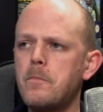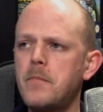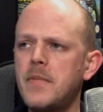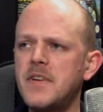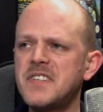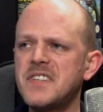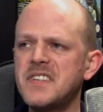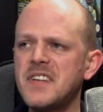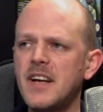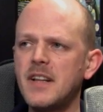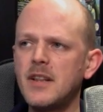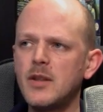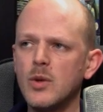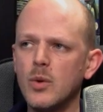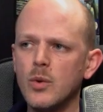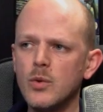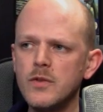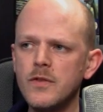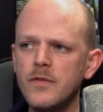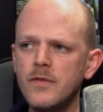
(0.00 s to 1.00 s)
Beside
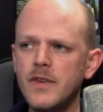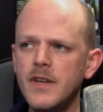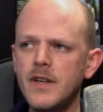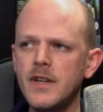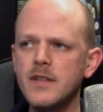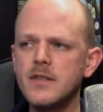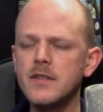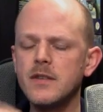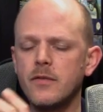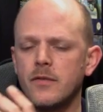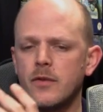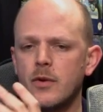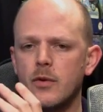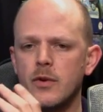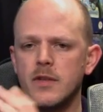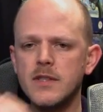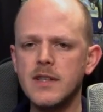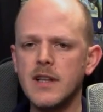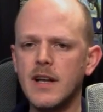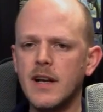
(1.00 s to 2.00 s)
those things, of
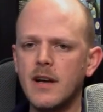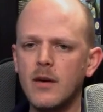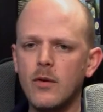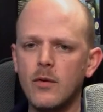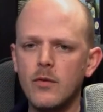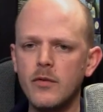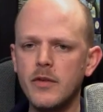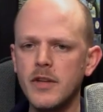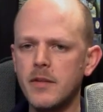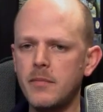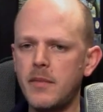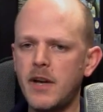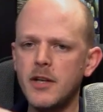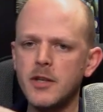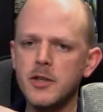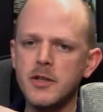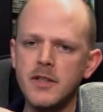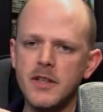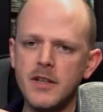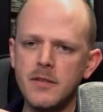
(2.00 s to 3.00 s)
course, like I already
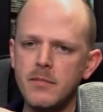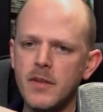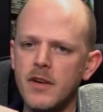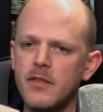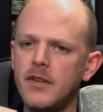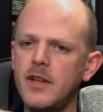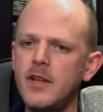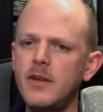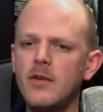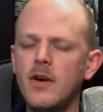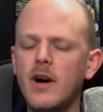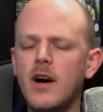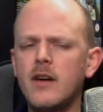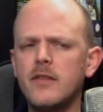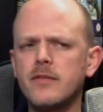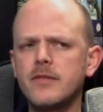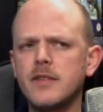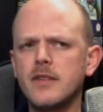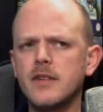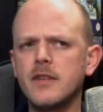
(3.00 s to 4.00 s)
mentioned in my video
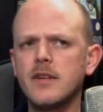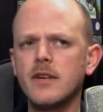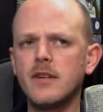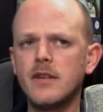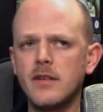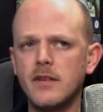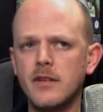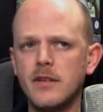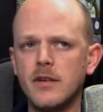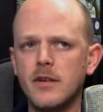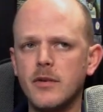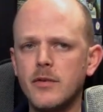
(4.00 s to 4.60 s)
after